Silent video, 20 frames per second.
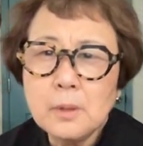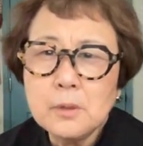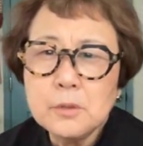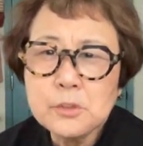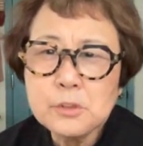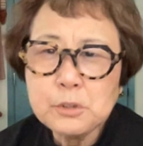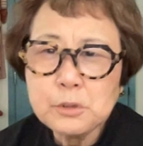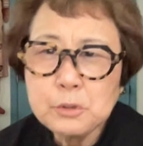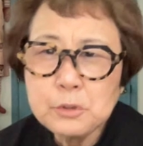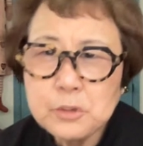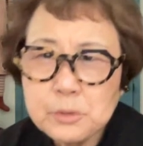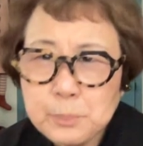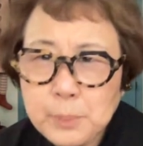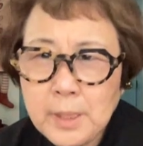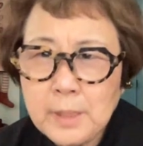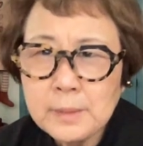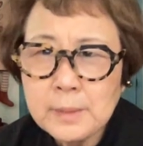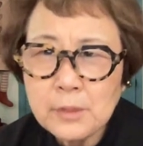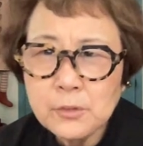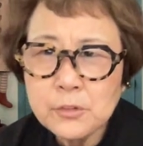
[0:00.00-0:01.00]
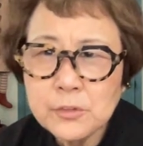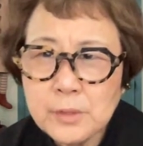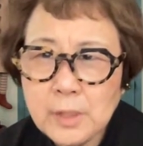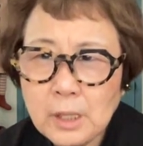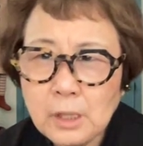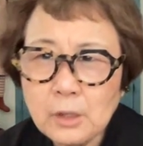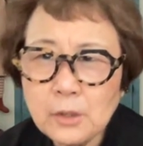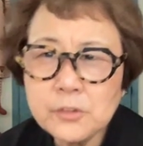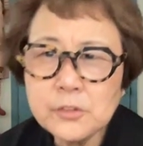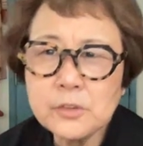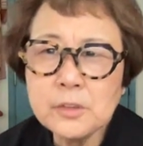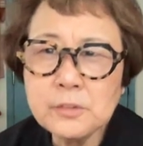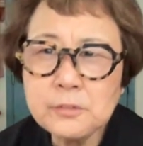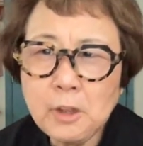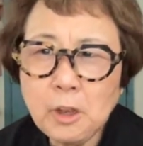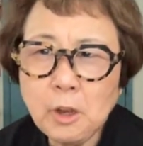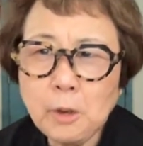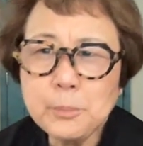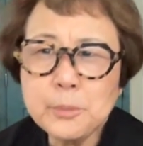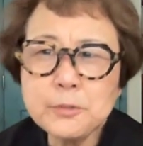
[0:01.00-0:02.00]
True speaking skills
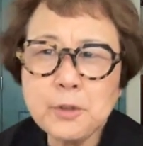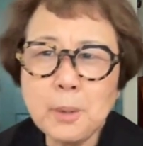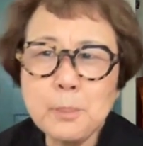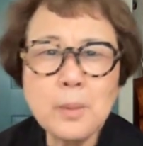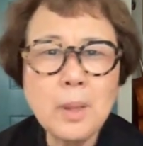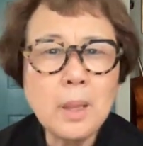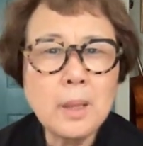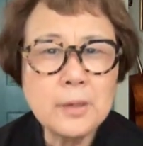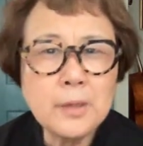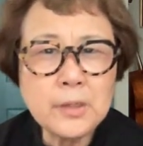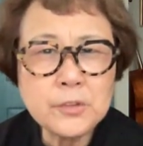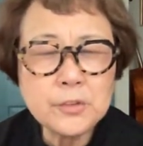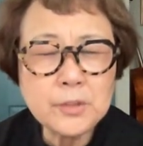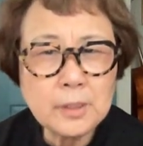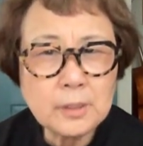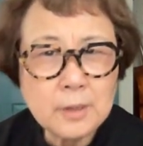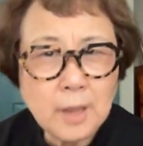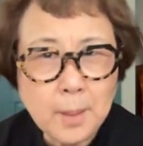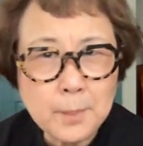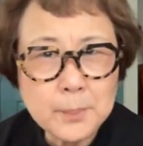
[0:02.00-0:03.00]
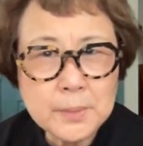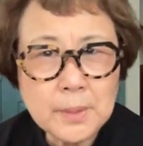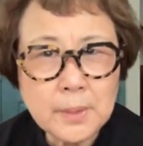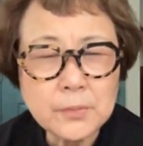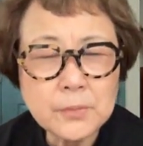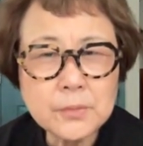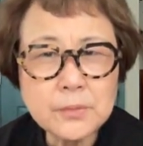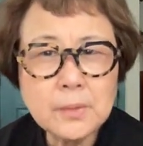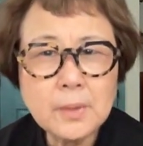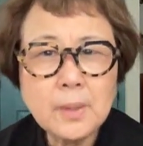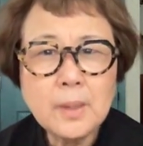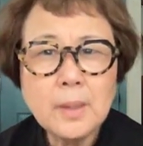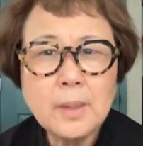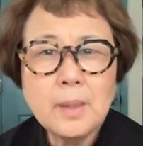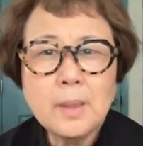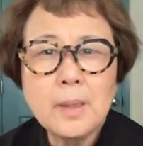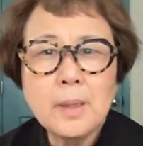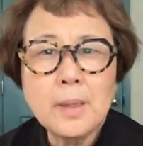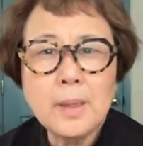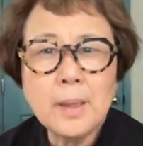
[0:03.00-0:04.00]
develop from listening competence,
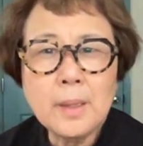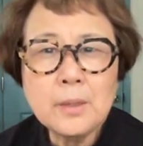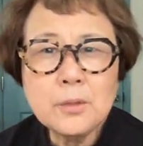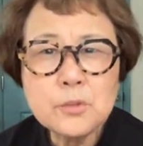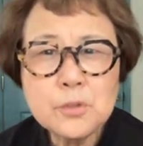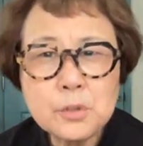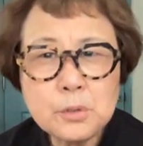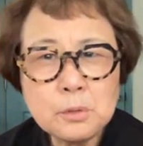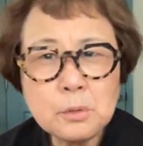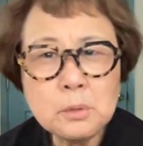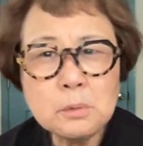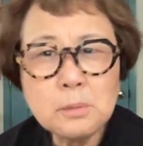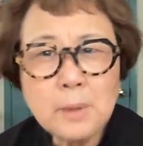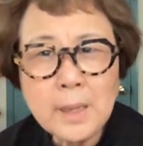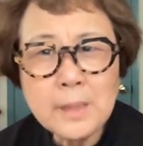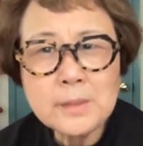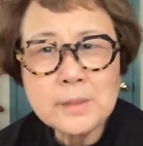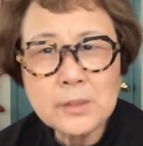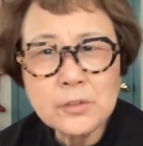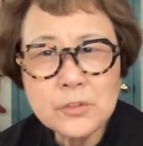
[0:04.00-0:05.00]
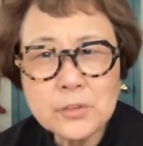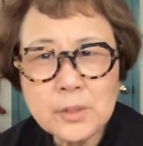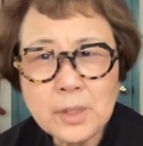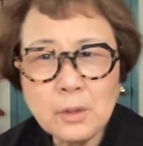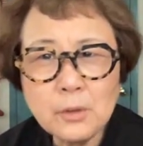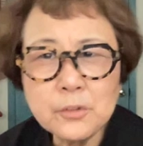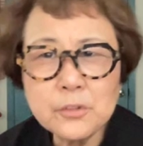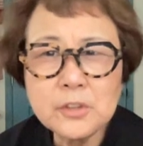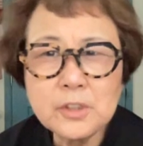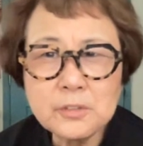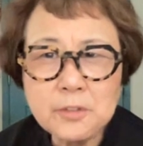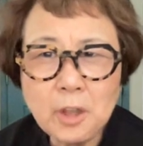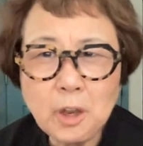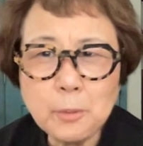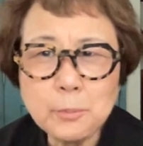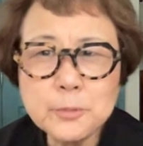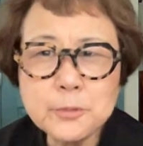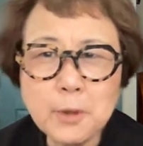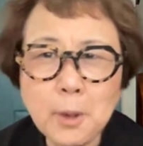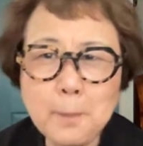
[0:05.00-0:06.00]
and true writing skills
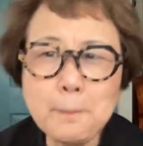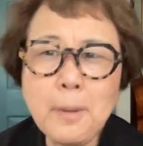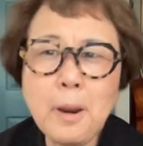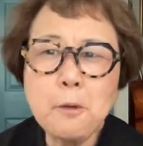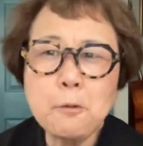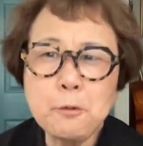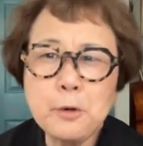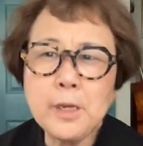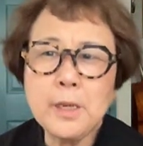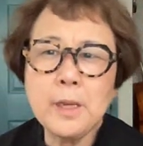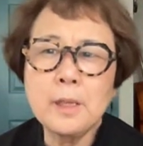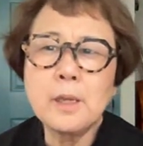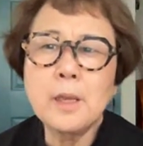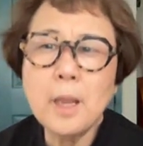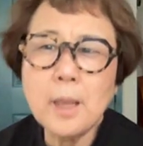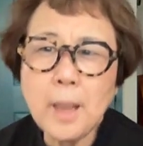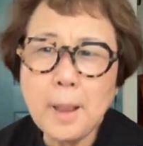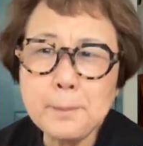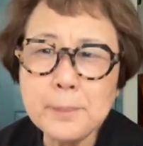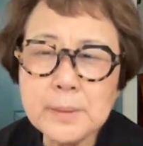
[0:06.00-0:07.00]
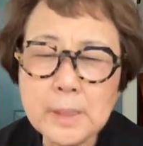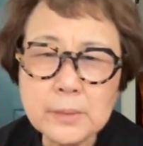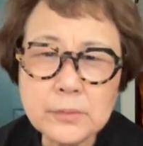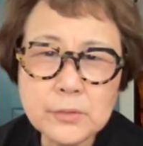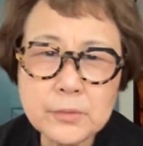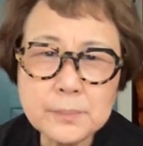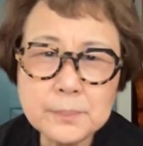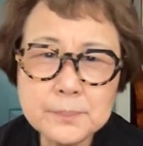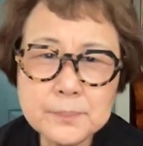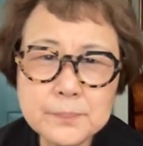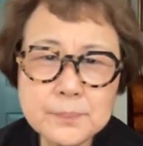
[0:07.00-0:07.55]
develop from reading competence.